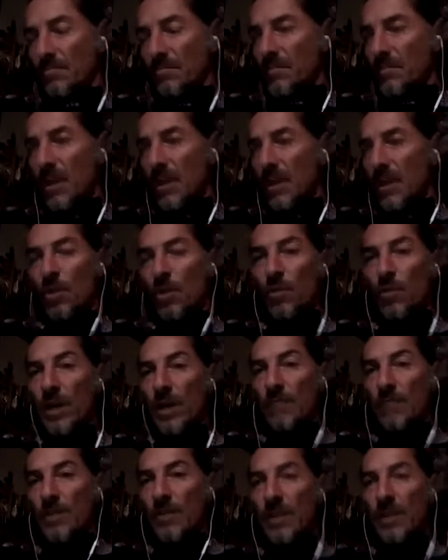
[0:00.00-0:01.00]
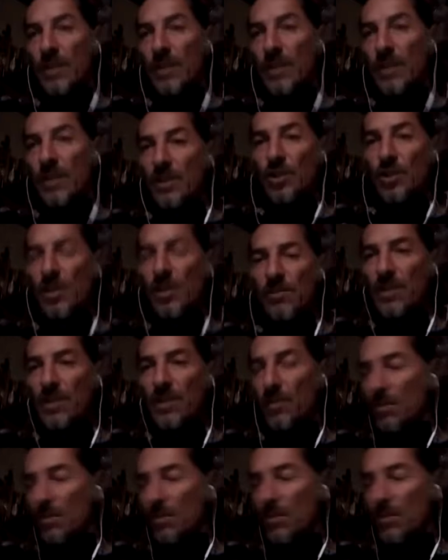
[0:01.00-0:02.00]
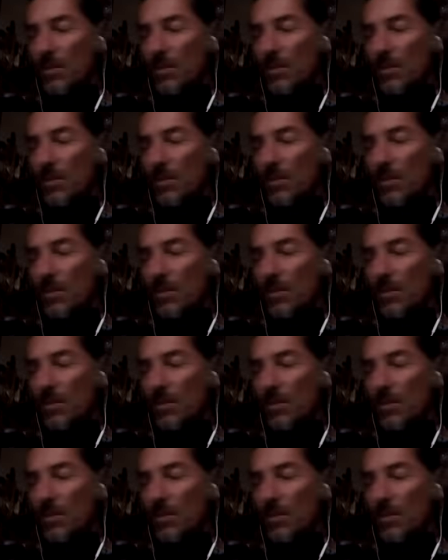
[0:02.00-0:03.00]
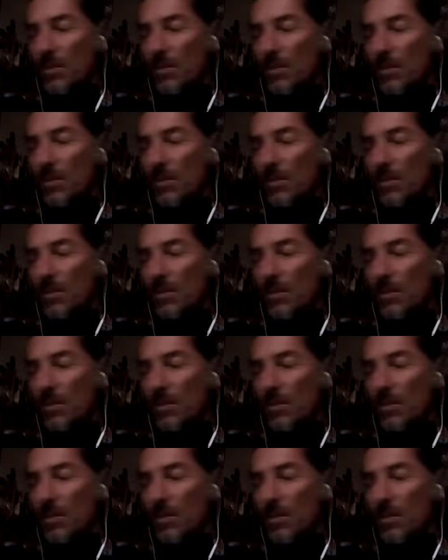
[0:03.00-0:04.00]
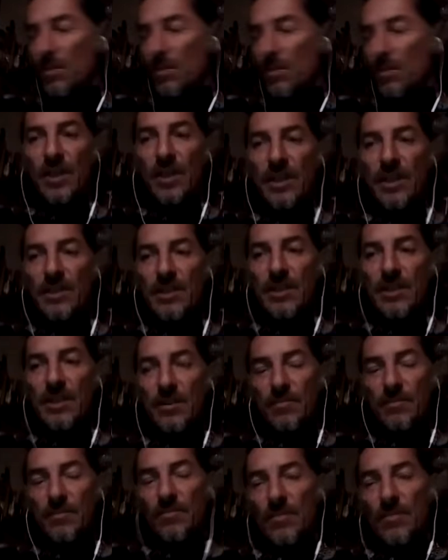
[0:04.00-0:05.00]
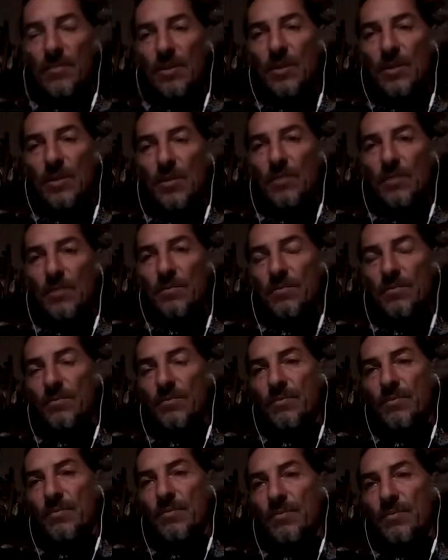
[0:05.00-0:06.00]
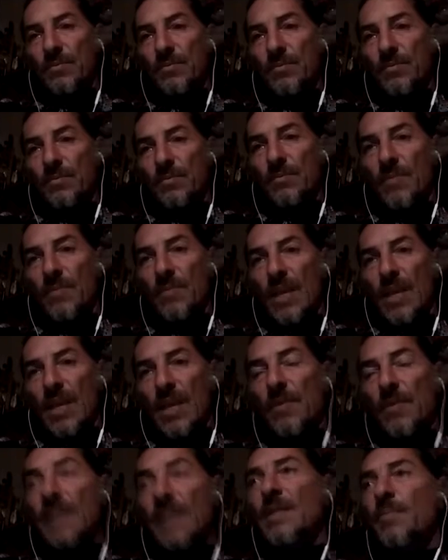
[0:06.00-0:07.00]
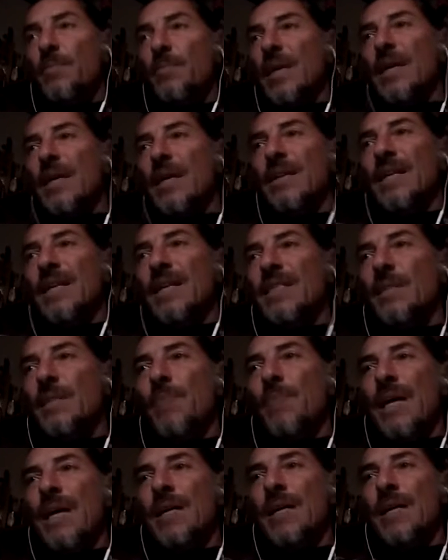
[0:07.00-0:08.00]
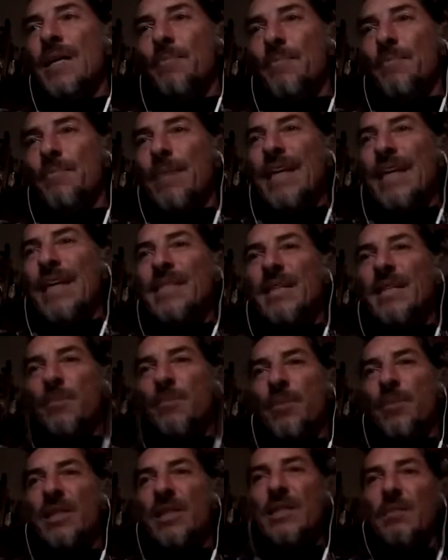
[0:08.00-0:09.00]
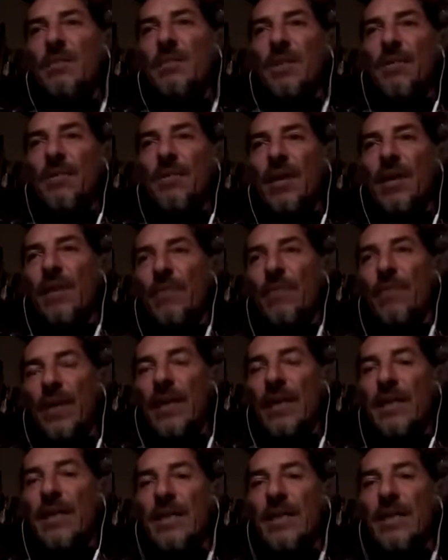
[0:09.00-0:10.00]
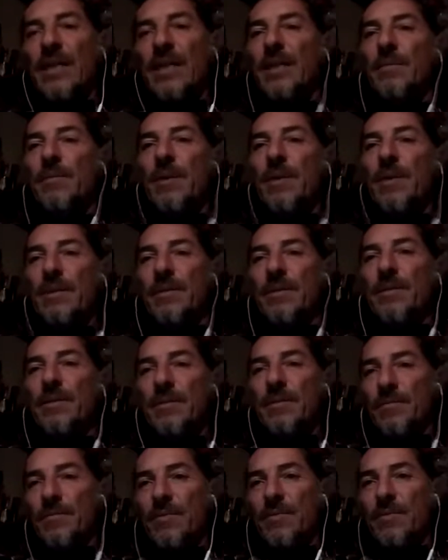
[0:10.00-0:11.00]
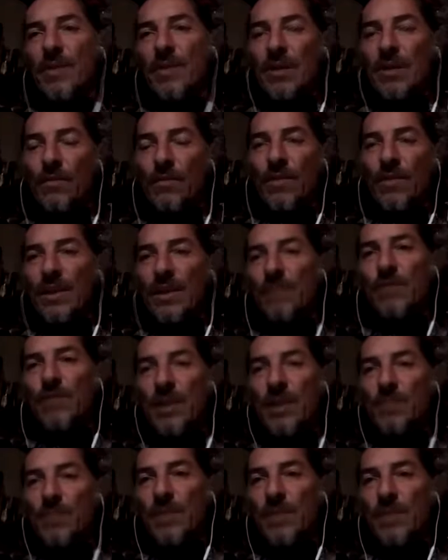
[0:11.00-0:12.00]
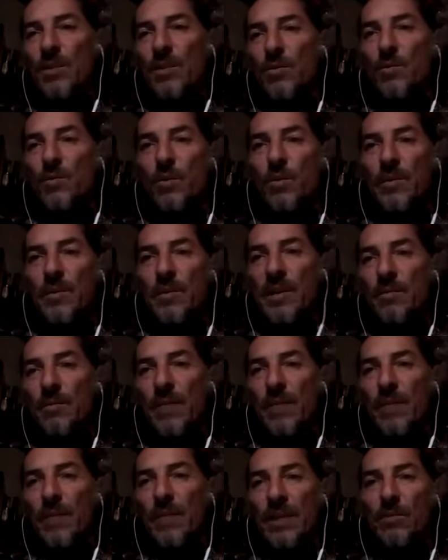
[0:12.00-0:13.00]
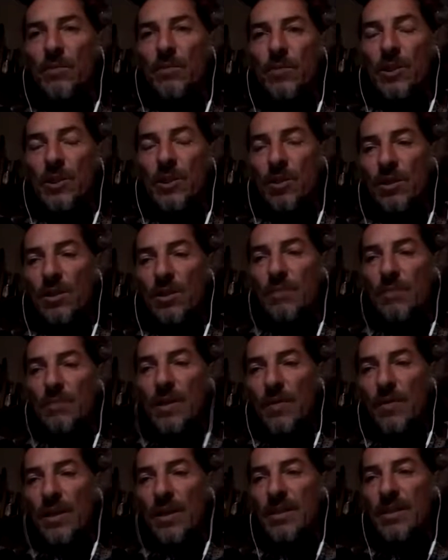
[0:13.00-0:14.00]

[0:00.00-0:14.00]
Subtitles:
look after the children, or look after the chicks. You know? That's a basic principle, I think, of the difference between woman and man. We talked about that